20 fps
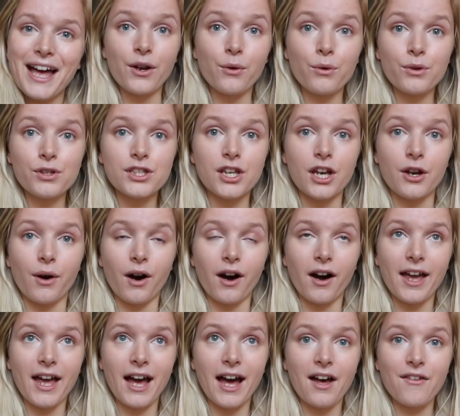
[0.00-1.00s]
And also,
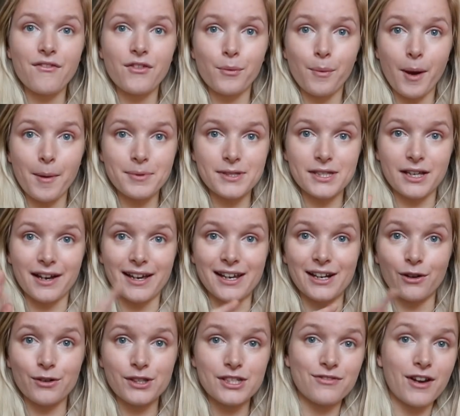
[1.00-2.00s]
I have a website,
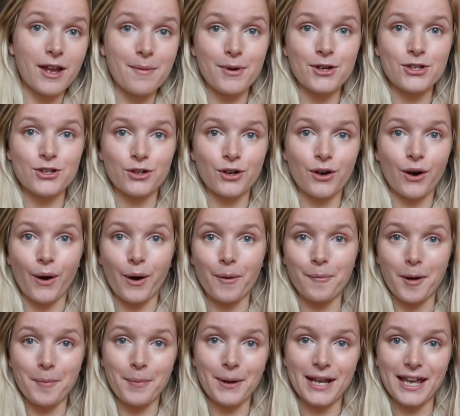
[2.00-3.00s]

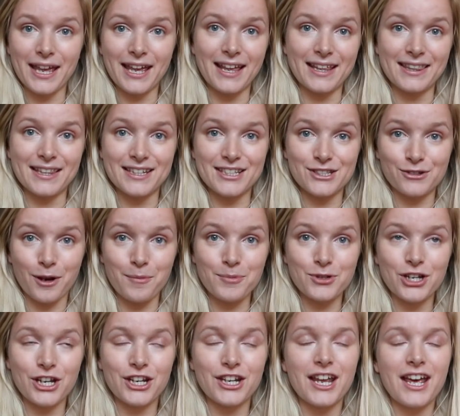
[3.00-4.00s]
lottierainbow.com. I'll put it in the
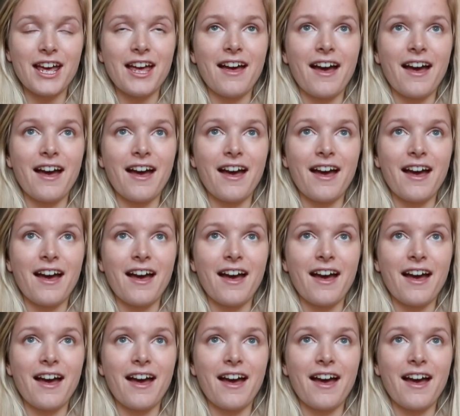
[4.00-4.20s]
description.